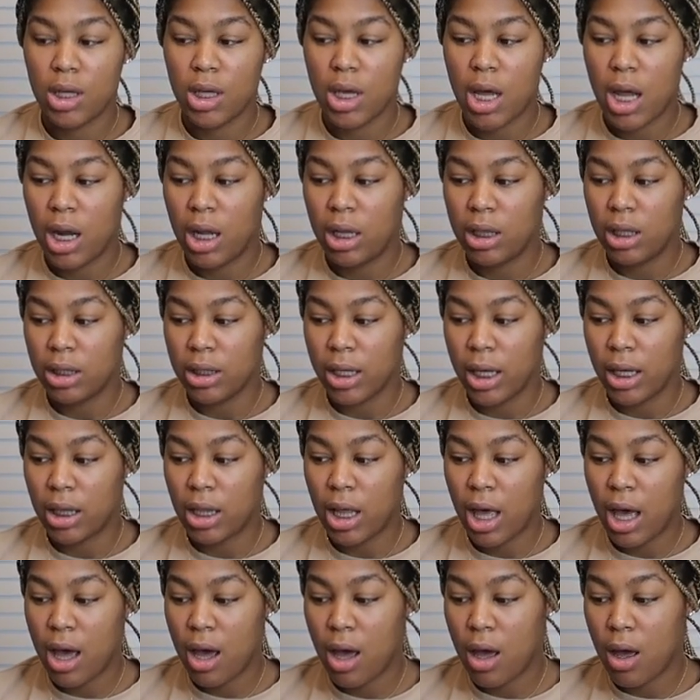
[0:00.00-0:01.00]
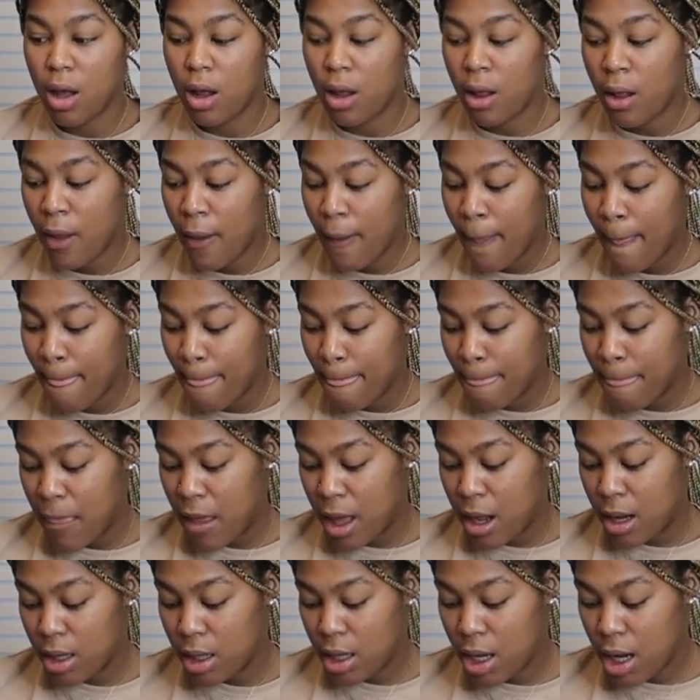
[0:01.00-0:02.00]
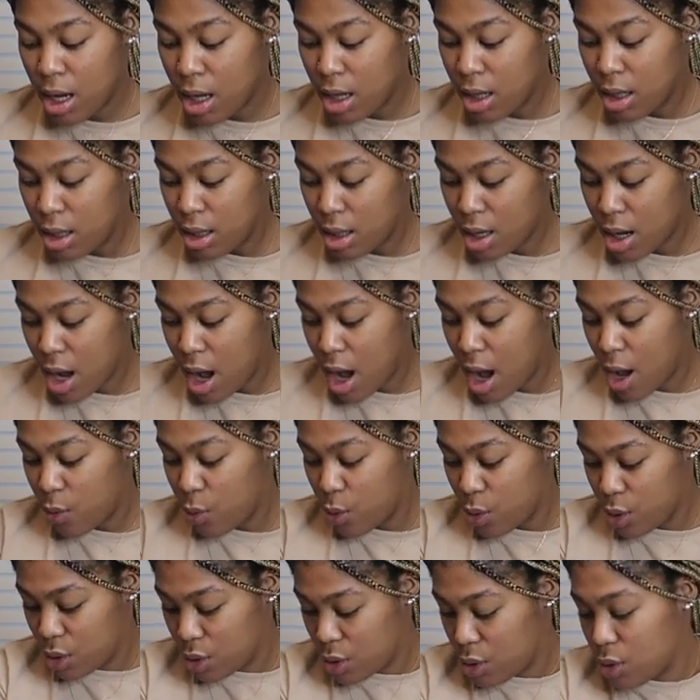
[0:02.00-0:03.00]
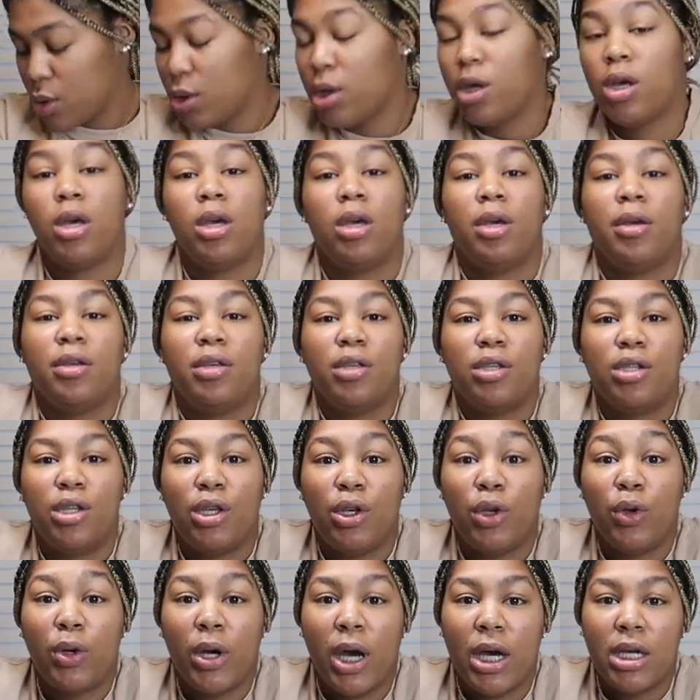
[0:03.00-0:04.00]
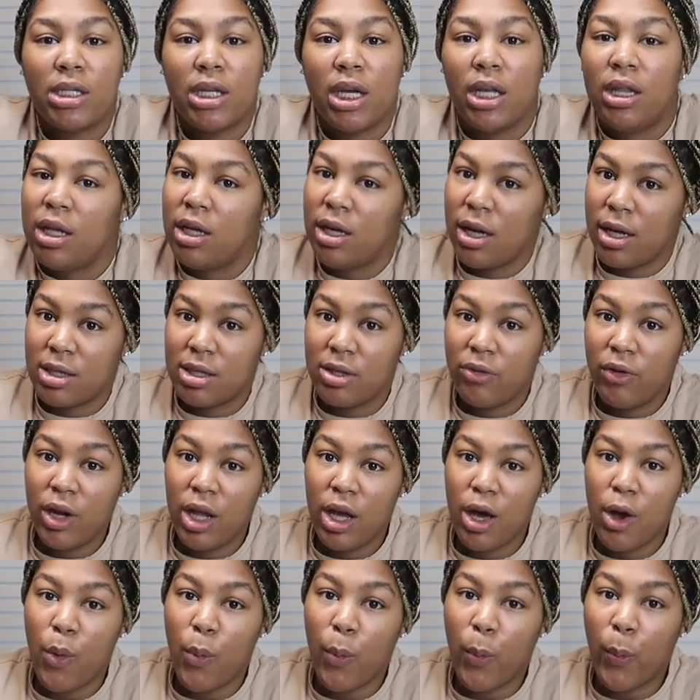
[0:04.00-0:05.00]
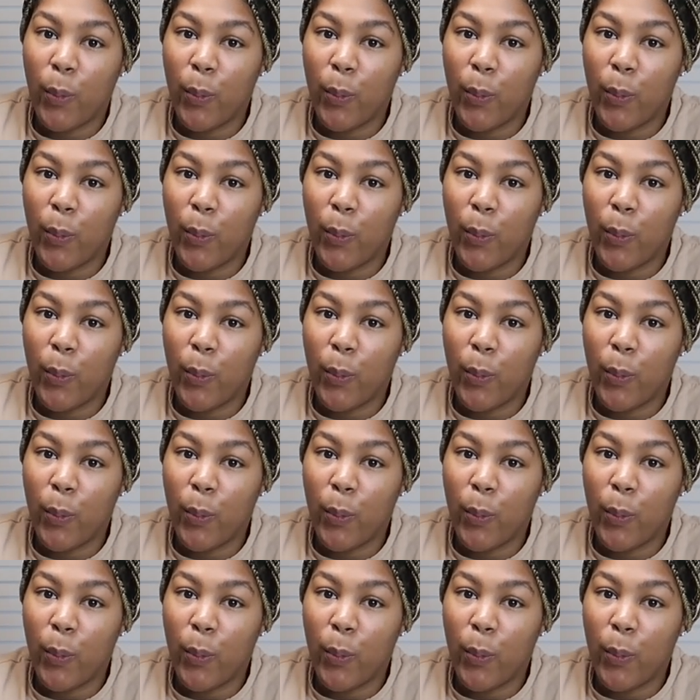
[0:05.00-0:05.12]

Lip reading: anything like that. And yeah, I will see you guys in the next video.